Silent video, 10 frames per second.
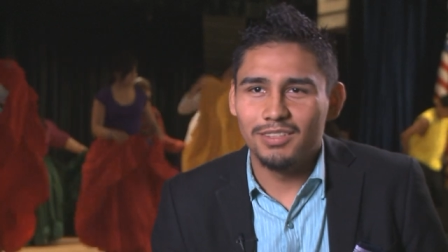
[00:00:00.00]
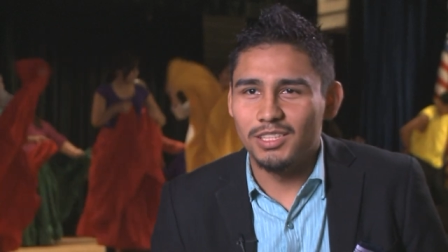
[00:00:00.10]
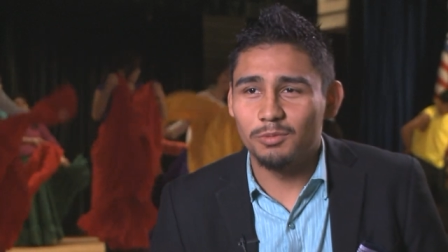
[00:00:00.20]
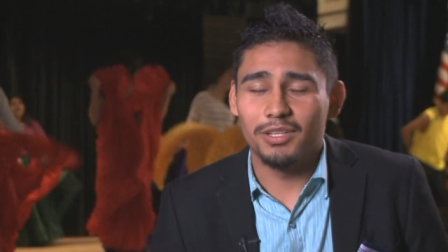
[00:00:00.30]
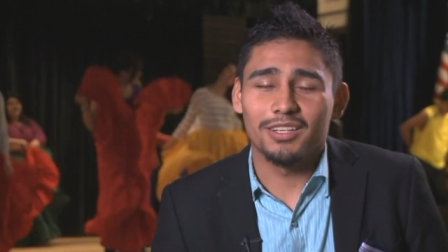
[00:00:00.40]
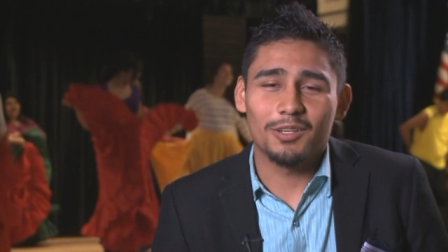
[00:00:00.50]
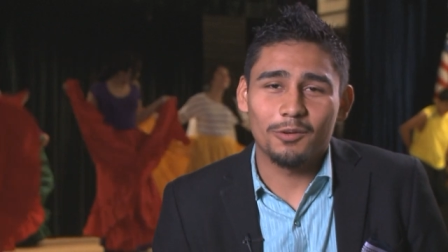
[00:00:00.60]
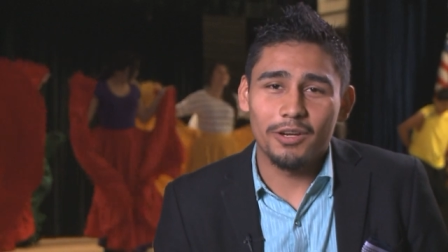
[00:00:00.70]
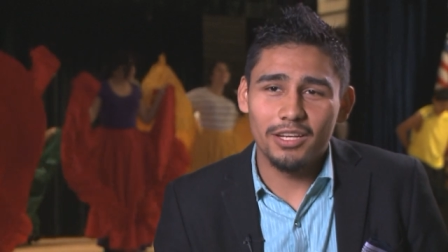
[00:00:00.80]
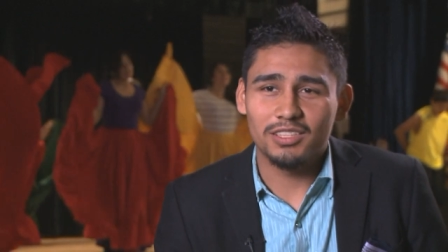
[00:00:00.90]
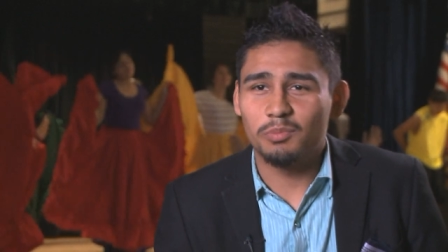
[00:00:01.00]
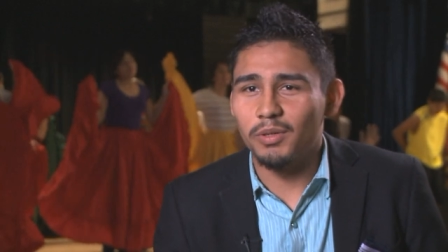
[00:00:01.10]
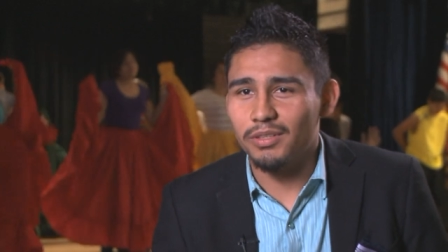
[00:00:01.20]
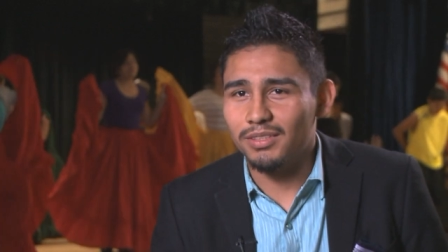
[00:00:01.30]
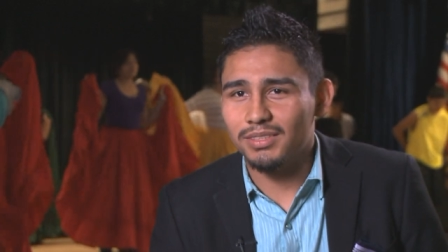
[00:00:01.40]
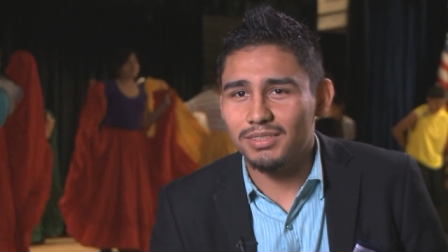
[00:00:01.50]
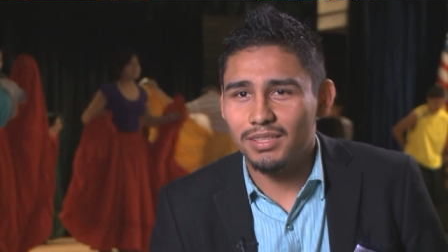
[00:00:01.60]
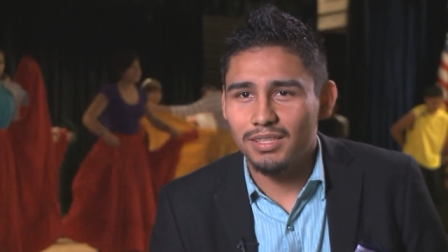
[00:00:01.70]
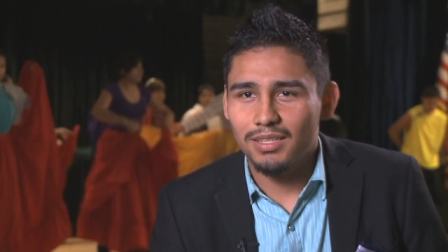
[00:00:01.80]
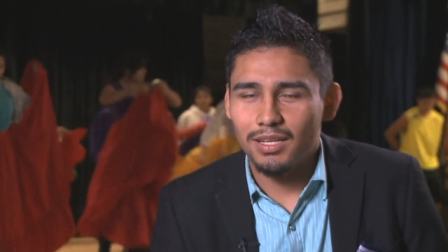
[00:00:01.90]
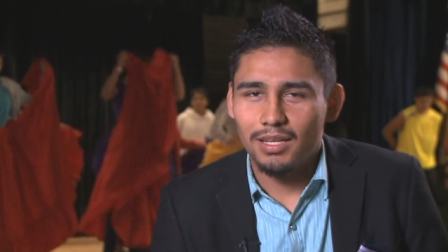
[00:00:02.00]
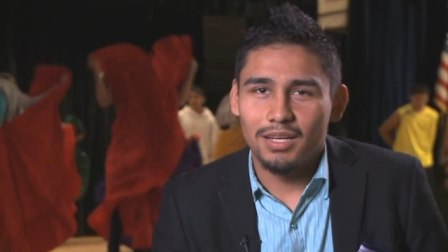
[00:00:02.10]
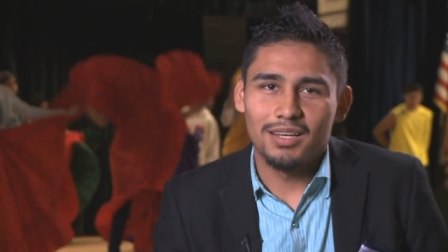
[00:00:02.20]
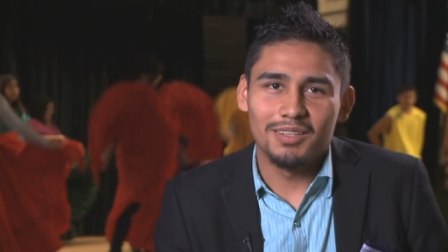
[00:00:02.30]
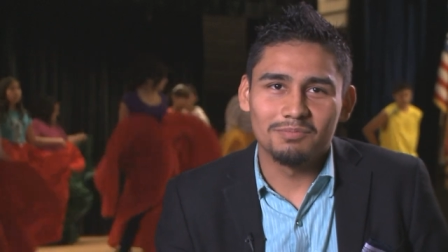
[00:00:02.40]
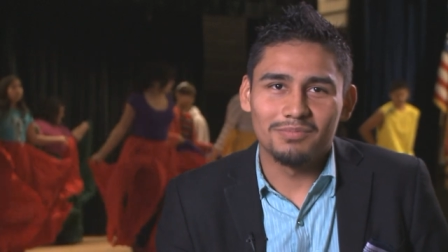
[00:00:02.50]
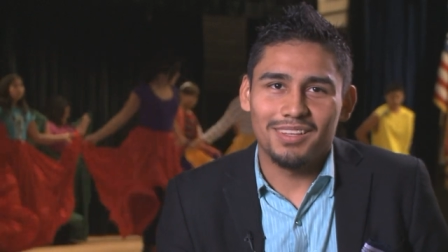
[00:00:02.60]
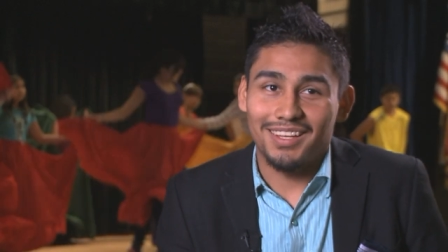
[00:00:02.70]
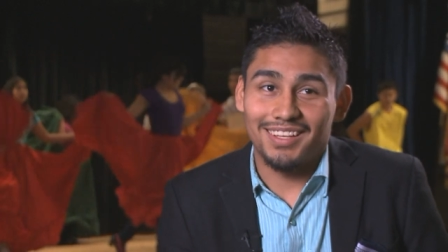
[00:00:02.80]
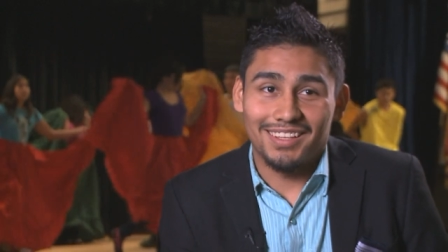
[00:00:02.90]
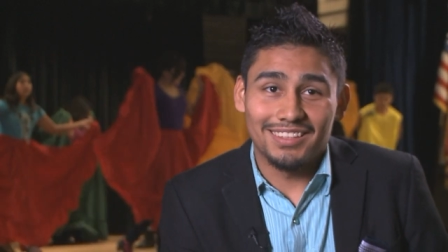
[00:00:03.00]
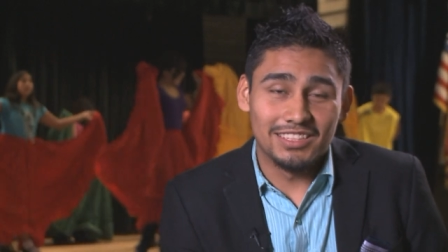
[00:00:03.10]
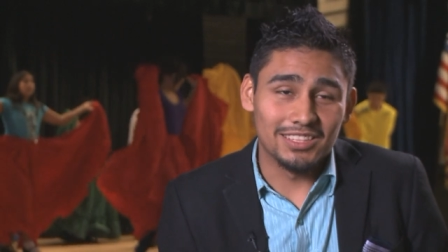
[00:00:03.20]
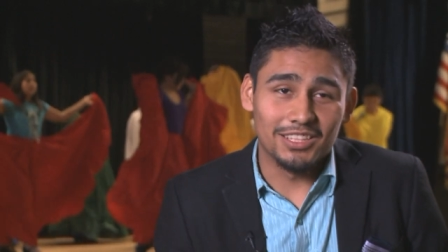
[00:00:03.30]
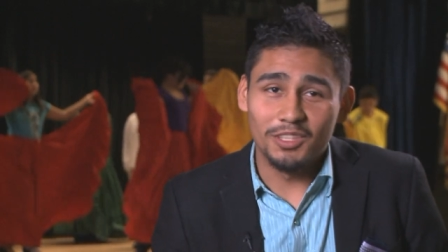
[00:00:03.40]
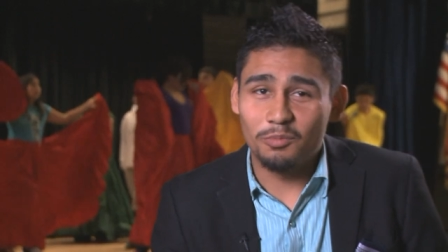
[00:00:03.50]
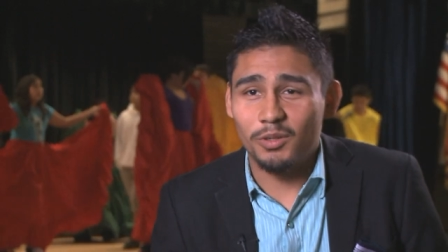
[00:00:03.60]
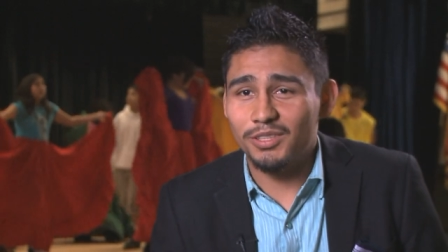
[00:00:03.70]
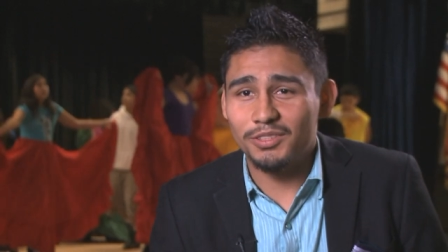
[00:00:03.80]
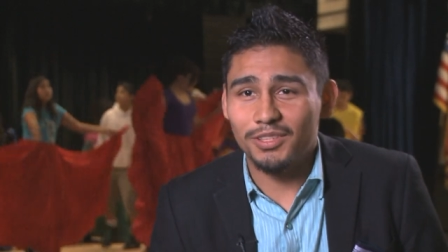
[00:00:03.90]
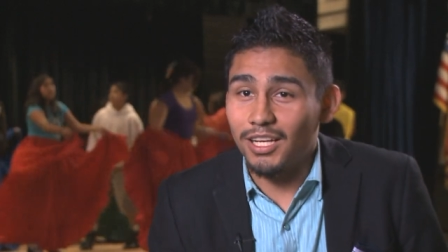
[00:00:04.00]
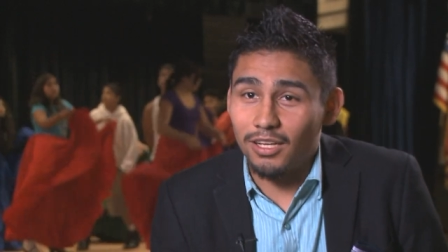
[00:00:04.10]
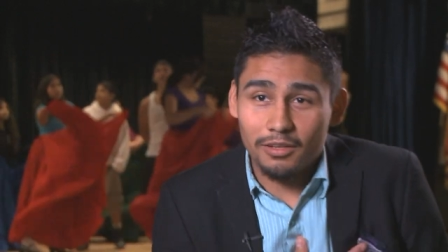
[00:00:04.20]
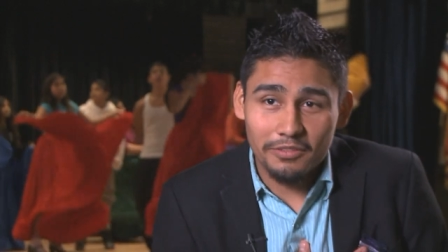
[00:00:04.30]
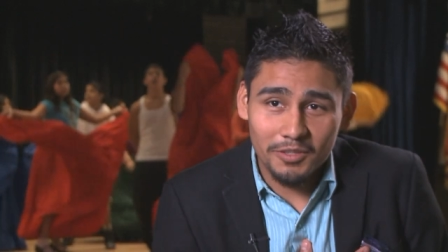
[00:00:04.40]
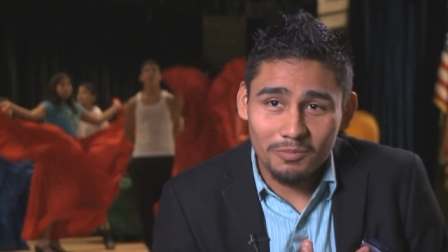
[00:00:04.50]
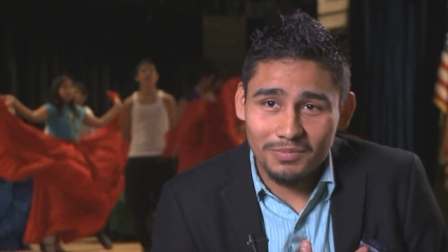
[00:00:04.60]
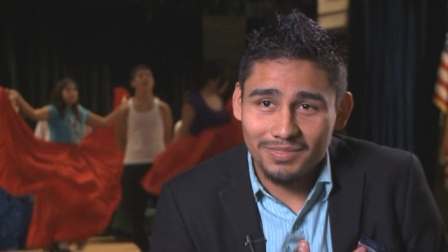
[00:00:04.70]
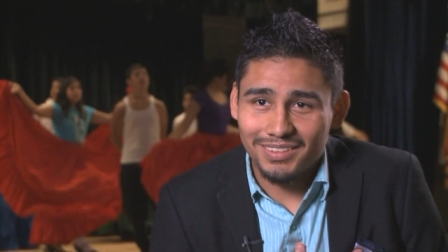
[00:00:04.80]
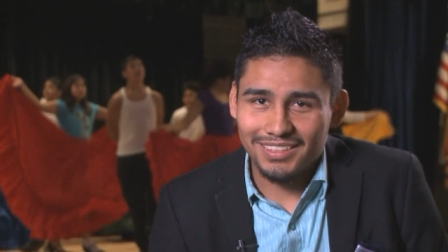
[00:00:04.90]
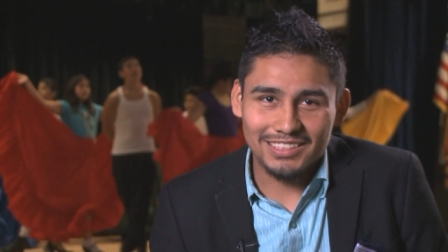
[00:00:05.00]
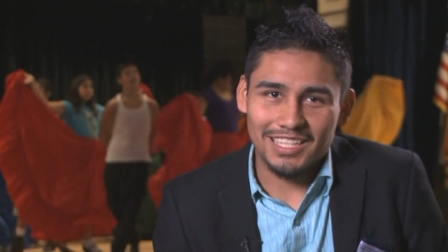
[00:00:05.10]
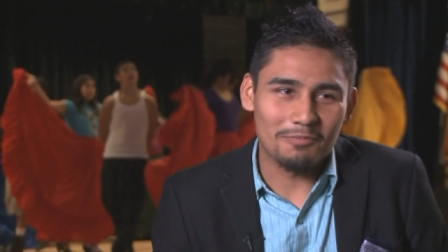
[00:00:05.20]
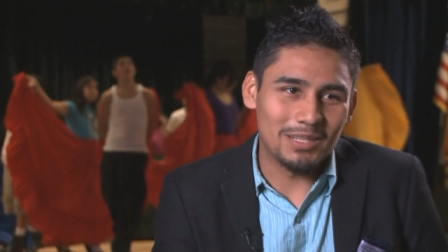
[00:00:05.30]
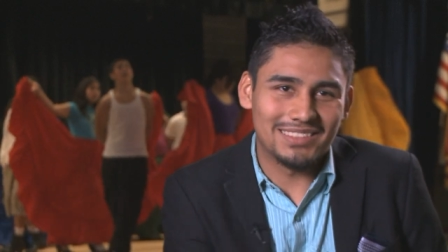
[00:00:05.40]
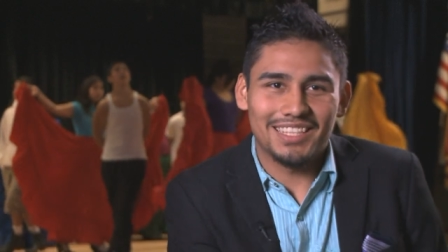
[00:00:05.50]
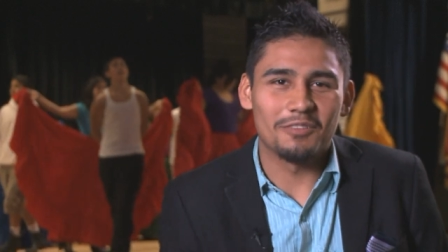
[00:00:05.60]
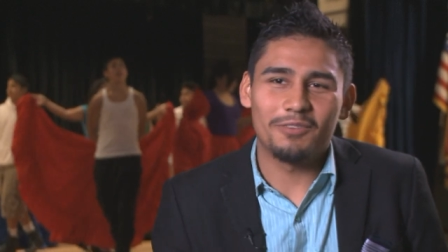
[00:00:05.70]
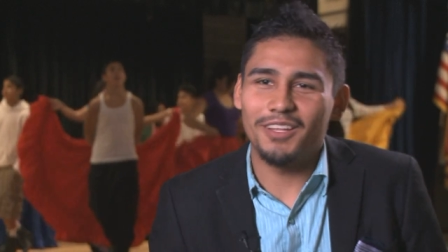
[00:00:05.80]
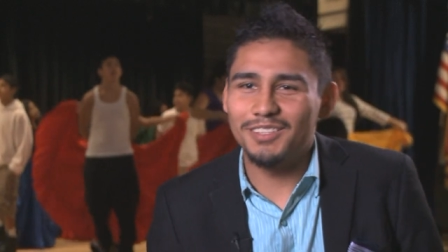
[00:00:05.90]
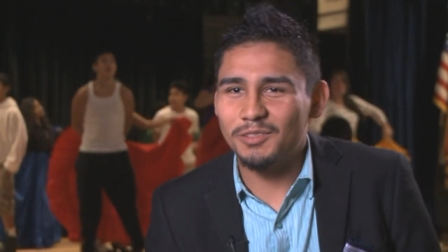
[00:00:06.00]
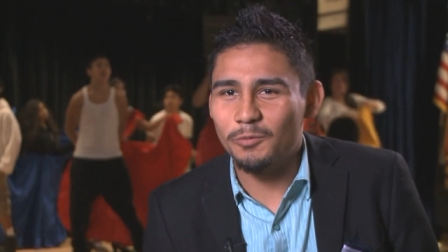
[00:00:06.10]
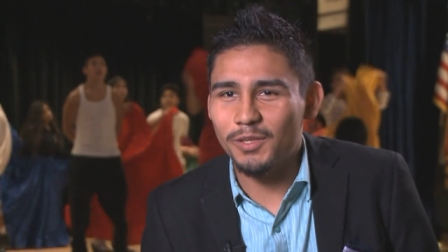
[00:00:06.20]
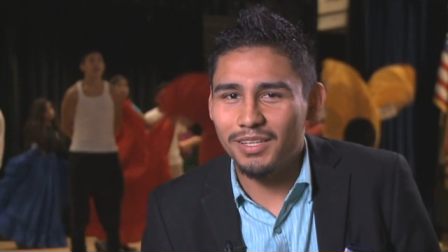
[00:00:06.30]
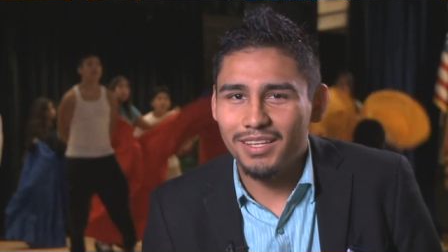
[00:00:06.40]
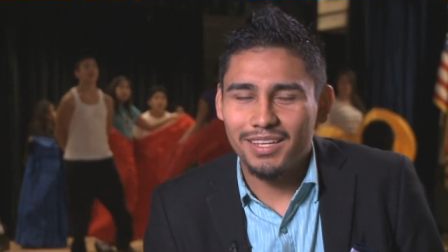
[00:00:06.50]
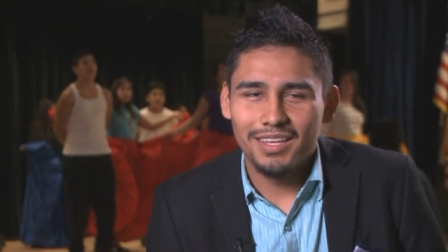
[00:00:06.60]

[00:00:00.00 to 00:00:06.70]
it's been a great experience. Uh, he's a good person, I love him. He's like my second father to me.